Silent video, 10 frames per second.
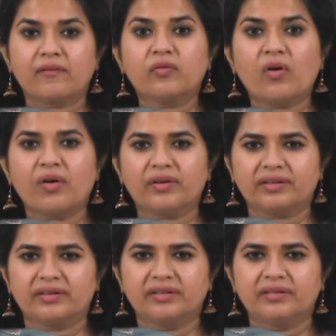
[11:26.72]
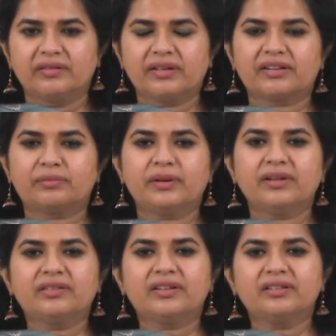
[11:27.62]
For, it
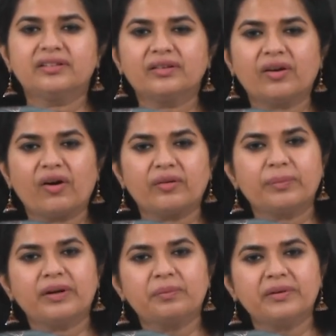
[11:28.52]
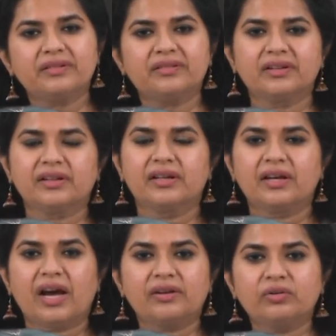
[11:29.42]
explains reason or purpose.
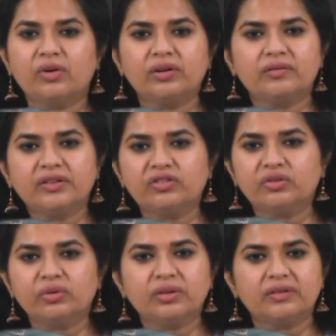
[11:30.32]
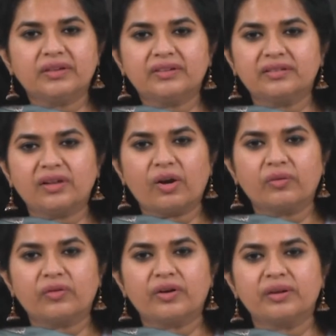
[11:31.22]
I do not wish to invest now,
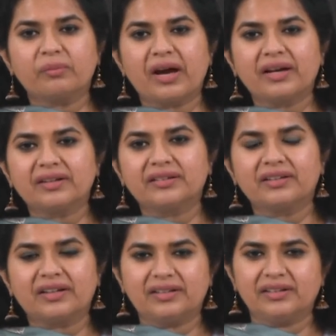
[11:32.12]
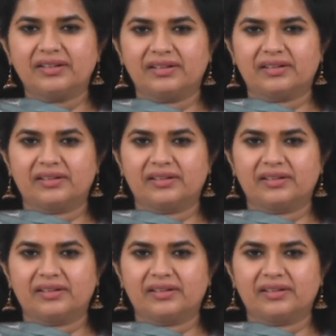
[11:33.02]
for the markets are dull.